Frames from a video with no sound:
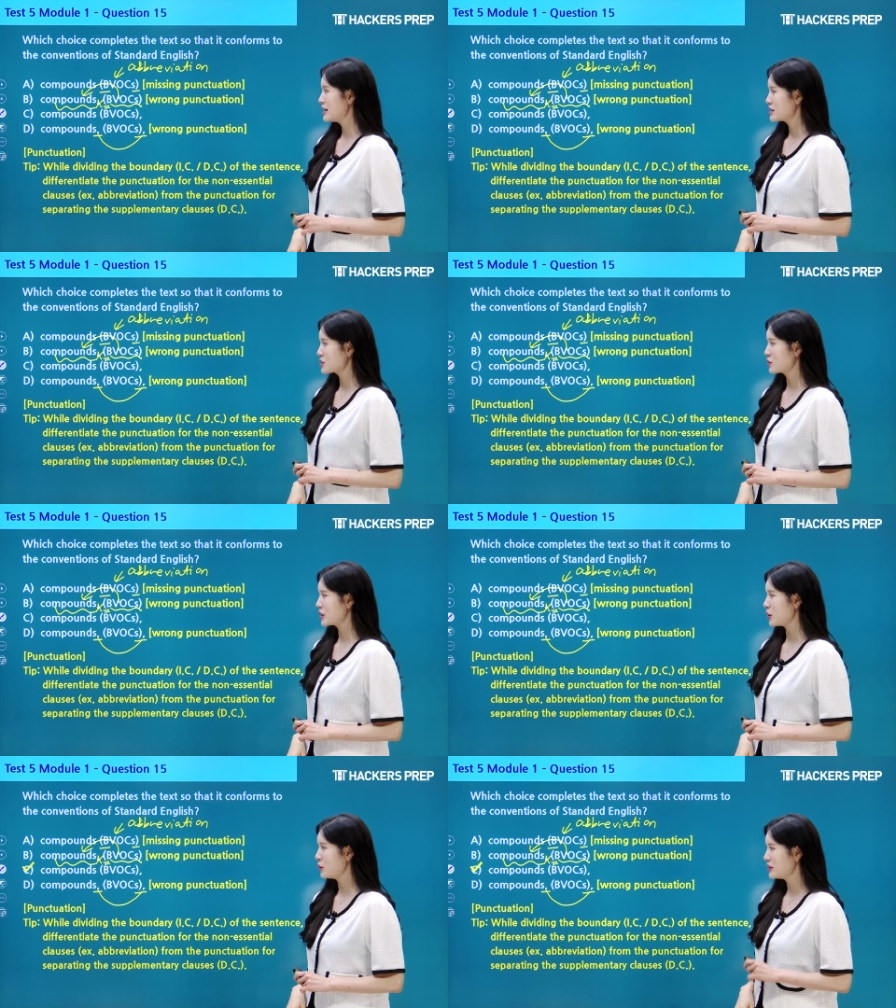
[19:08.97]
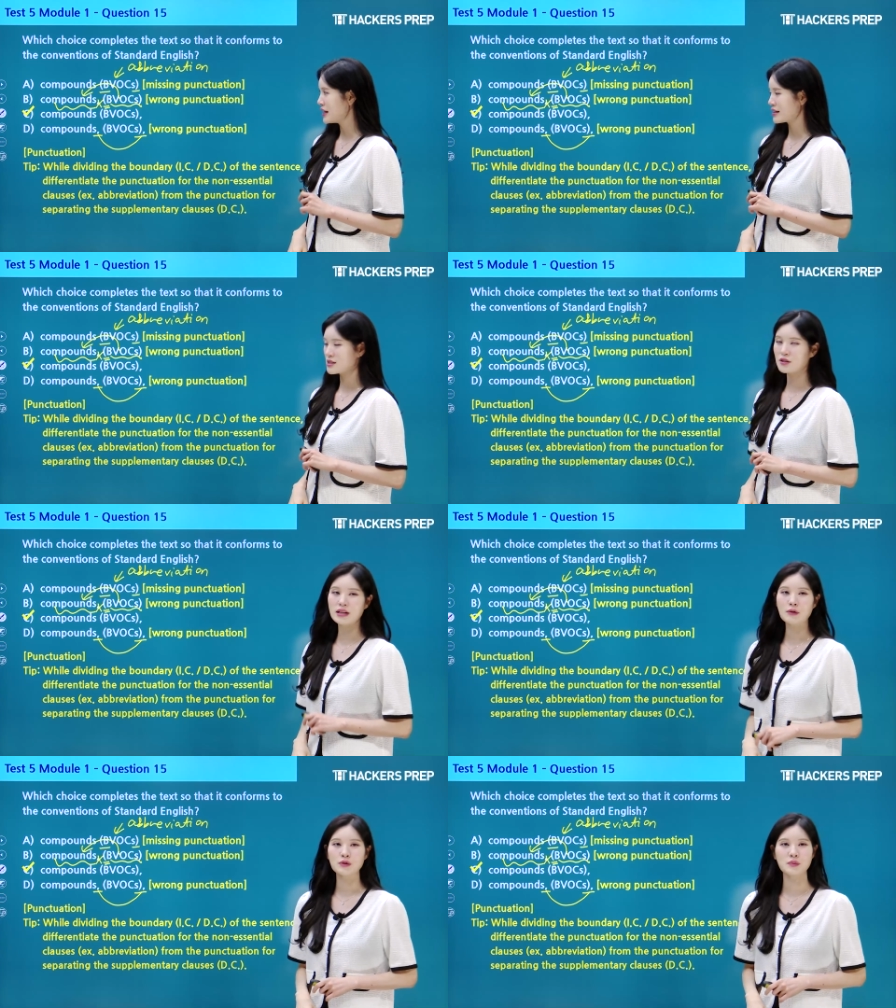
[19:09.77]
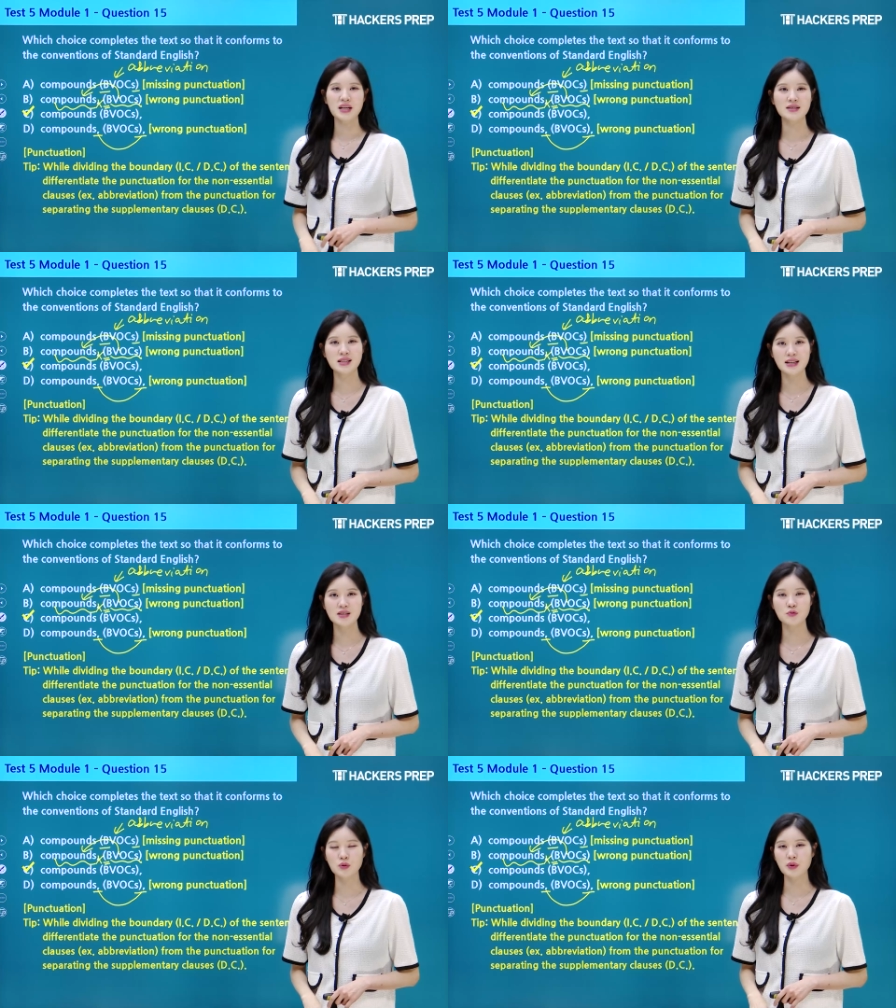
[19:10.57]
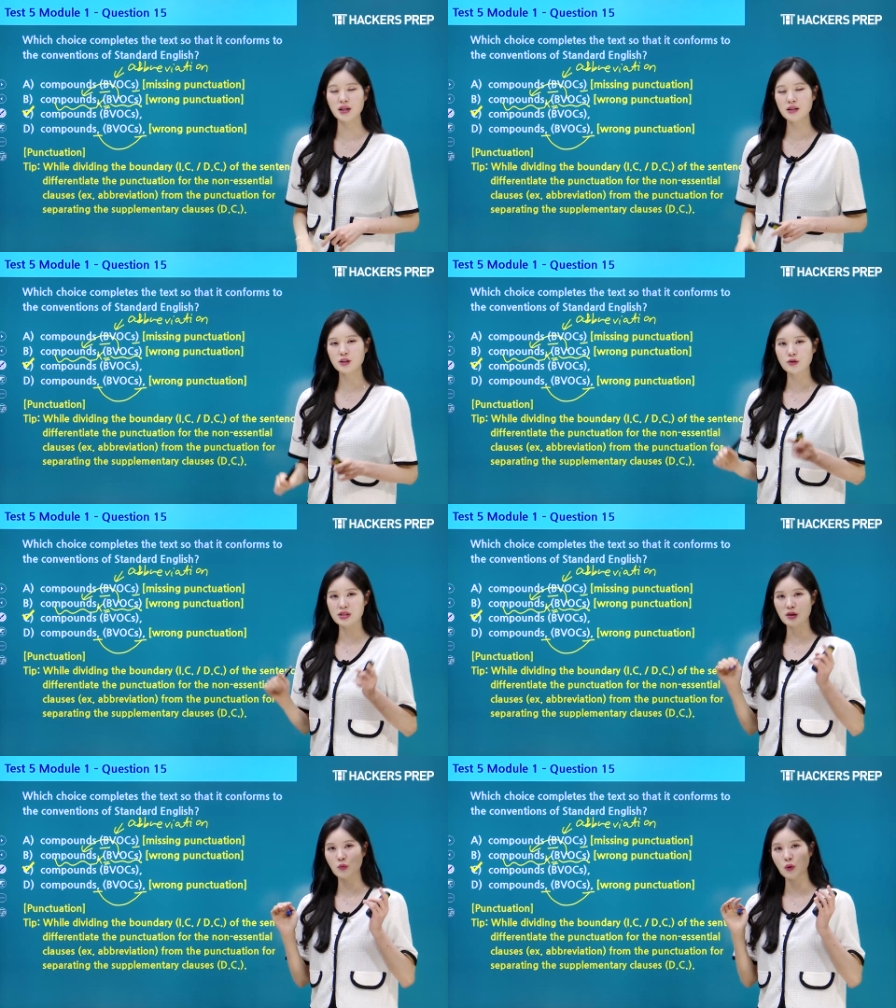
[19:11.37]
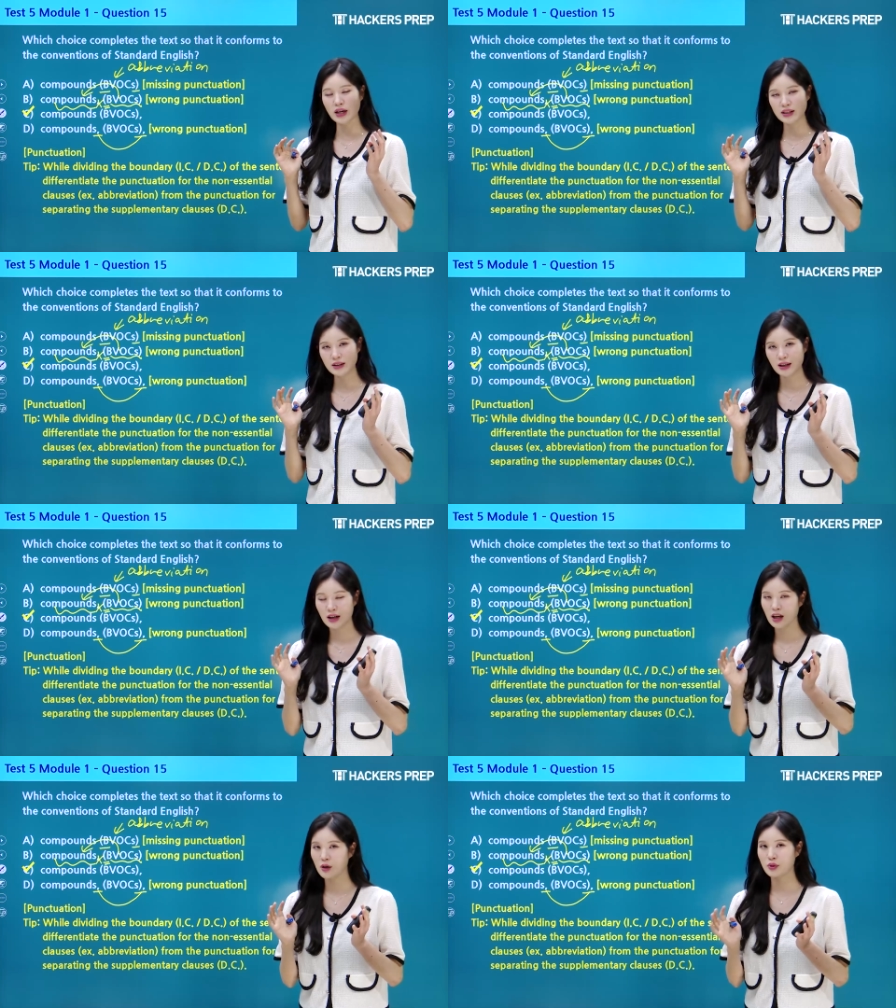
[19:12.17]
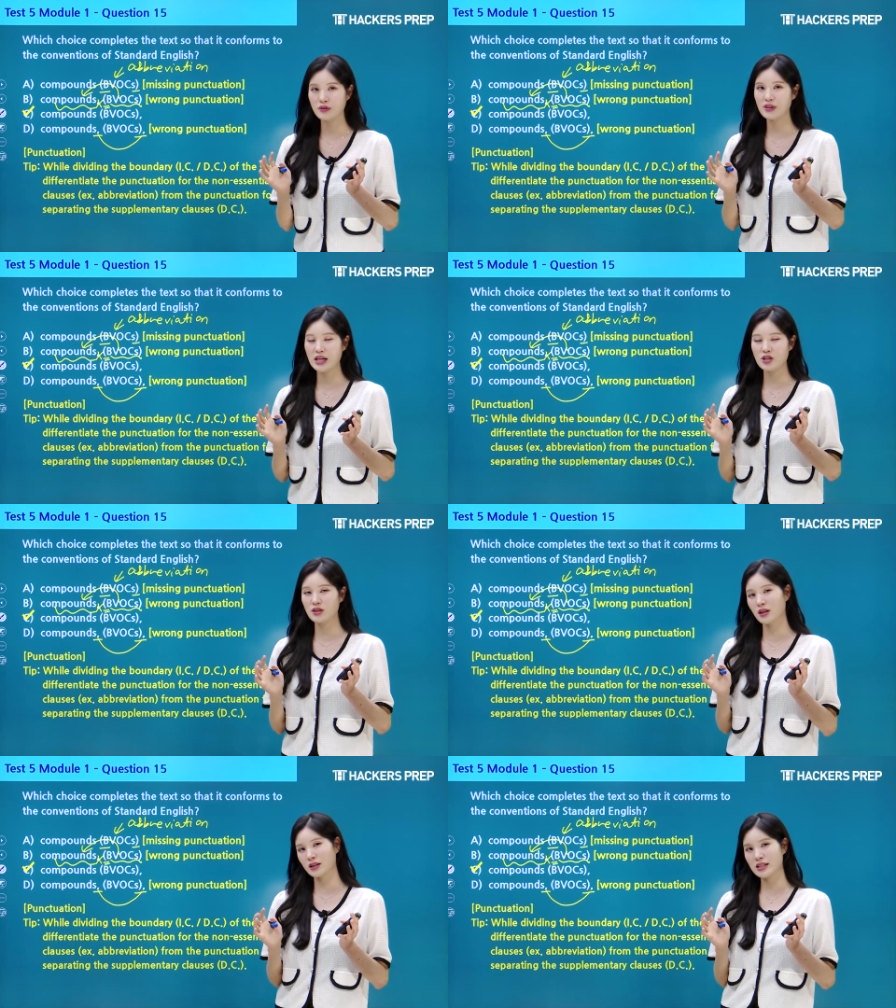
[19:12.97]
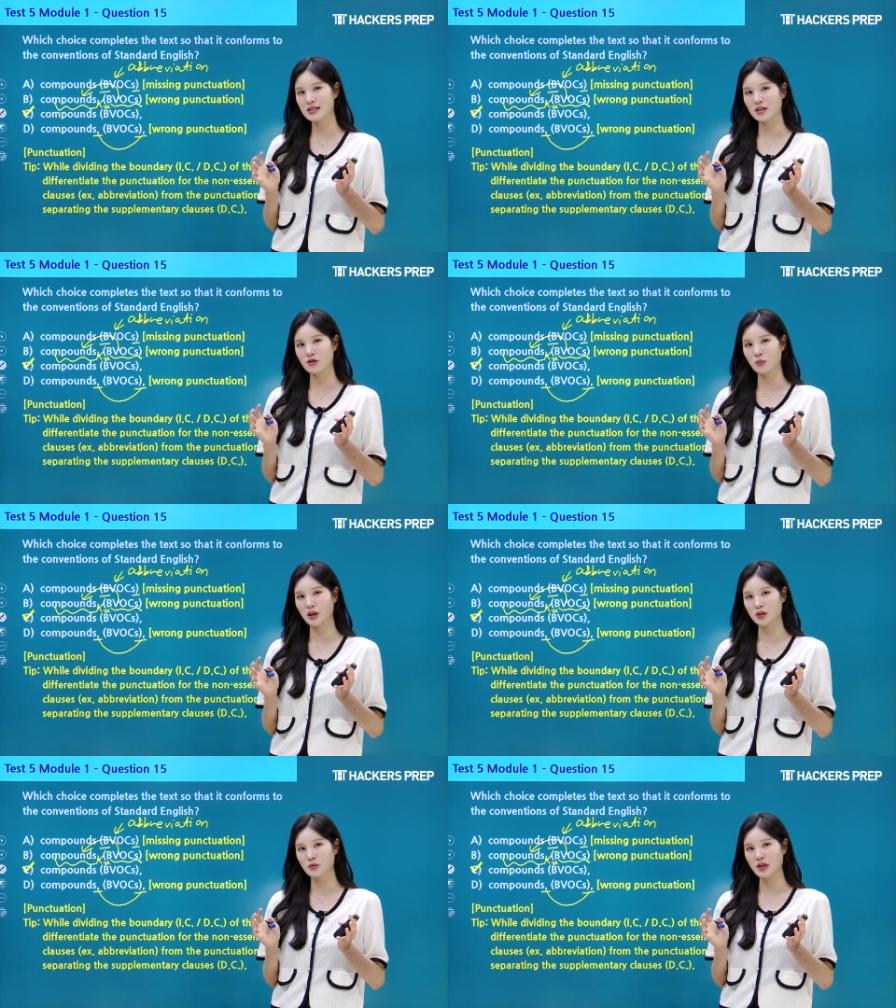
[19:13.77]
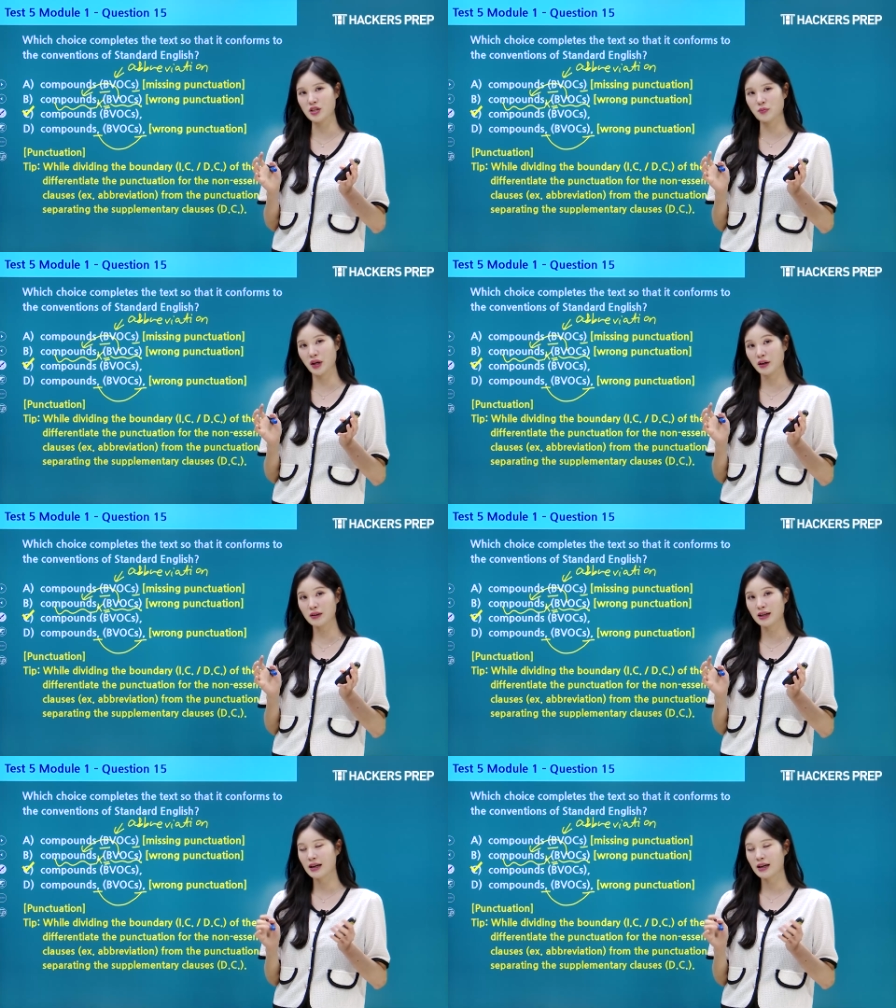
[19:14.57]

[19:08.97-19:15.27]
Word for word: So the only answer that would make sense would be using one abbreviation non-essential punctuation pair